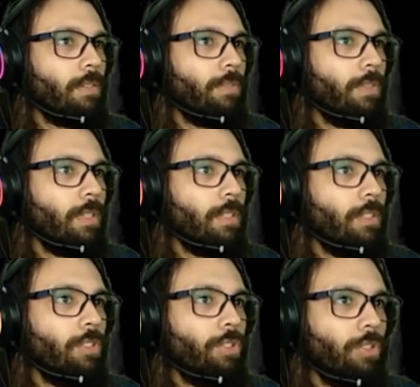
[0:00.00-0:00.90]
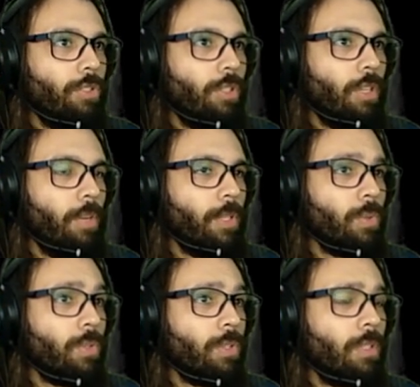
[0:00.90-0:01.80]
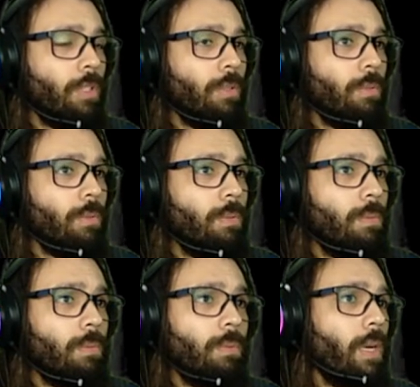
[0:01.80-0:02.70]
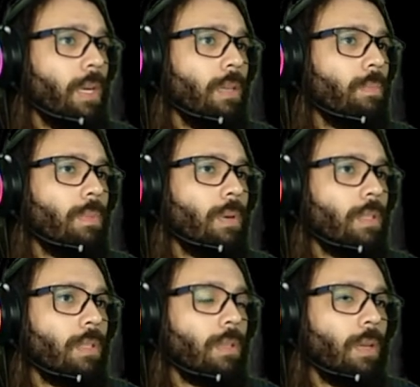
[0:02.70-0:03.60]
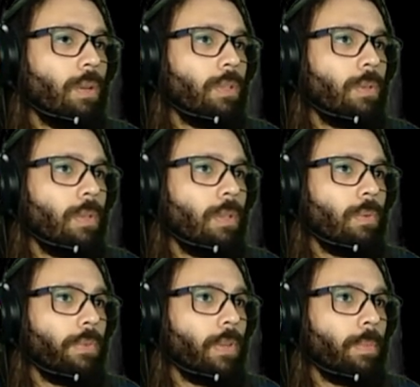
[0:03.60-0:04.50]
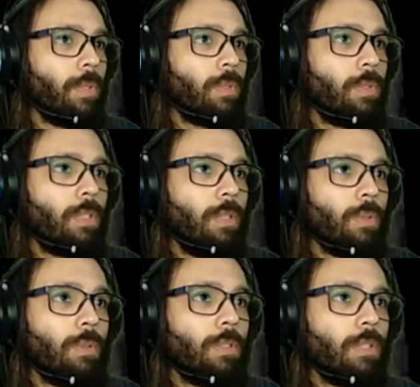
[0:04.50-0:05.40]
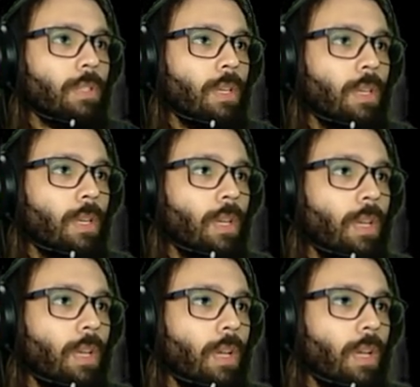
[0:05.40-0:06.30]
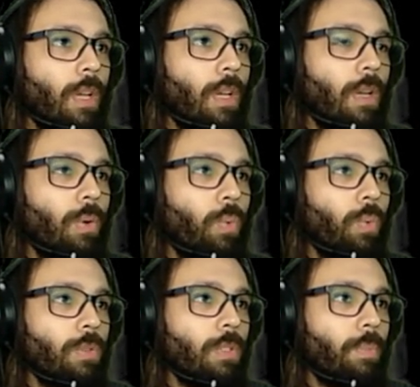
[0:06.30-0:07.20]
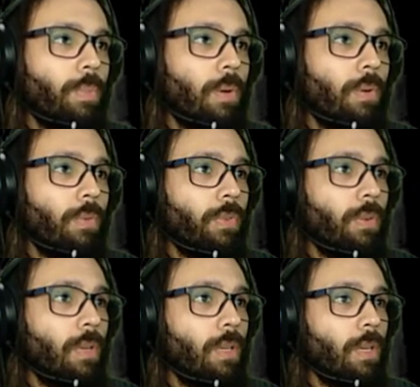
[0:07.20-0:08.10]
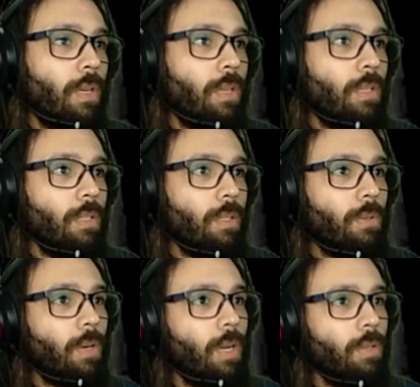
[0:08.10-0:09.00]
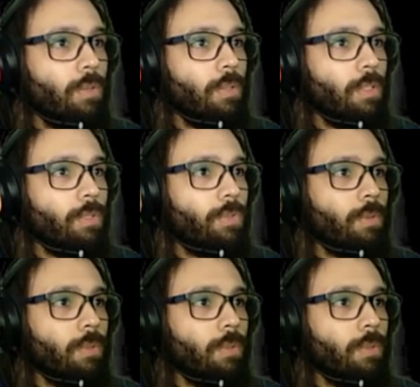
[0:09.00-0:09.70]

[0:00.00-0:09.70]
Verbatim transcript: Village, elemental skill. Why bother the elderly with elemental skills? Uh, wields a power uh, cryo is from